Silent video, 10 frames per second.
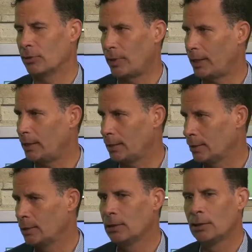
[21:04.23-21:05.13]
threatening
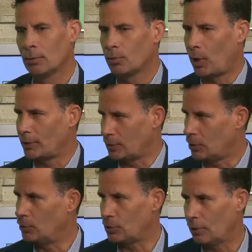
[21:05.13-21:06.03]

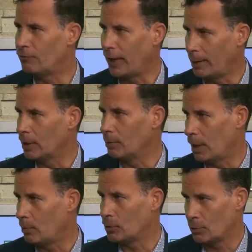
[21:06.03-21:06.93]
prosecution of family
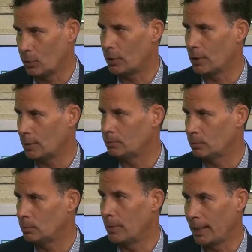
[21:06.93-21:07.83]
members, in order to
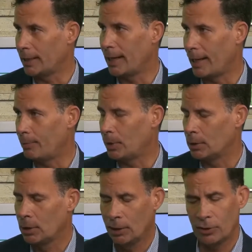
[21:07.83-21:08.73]
make it happen.
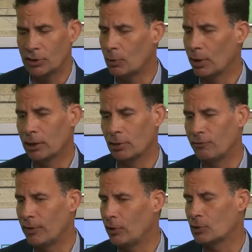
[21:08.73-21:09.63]
They're generally good
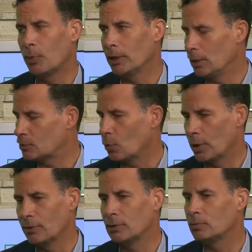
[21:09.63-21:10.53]
folks, but it's
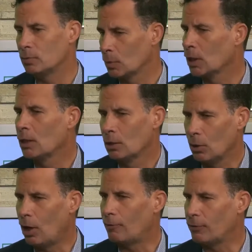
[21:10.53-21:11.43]
one of the
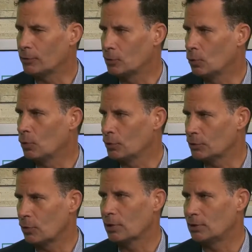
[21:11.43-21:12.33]
lawful tools,
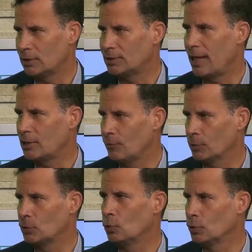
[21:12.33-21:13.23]
sort of the
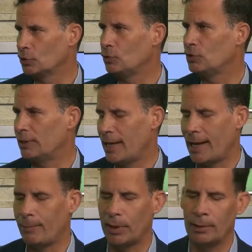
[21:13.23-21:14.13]
distasteful tools you see
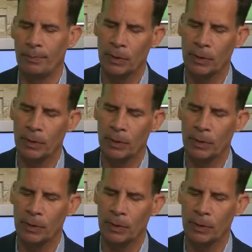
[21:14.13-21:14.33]
happen.